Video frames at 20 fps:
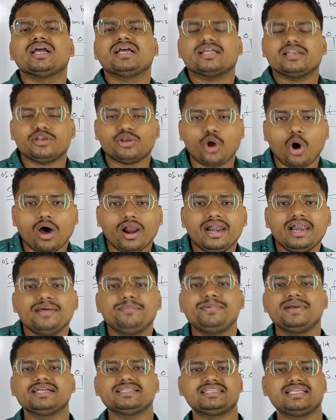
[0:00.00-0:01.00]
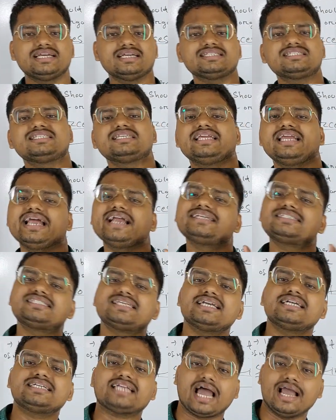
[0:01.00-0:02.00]
Non-living things, it's
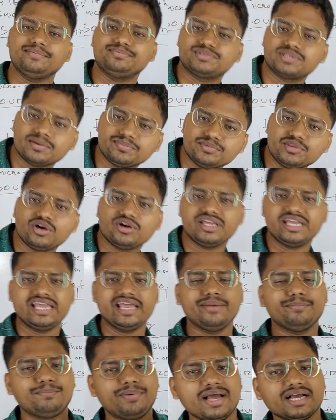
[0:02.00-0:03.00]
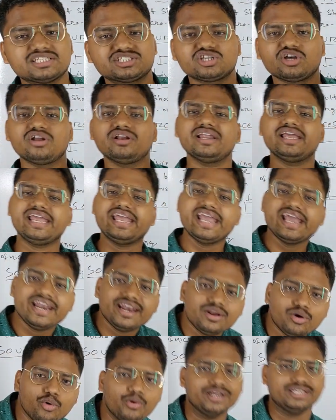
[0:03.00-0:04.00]
and types of the infection
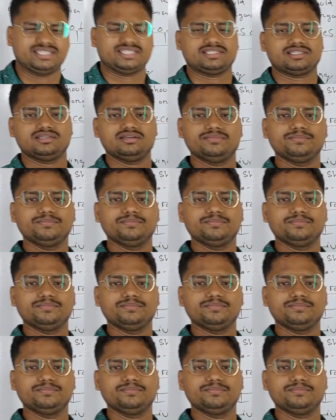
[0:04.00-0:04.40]
in which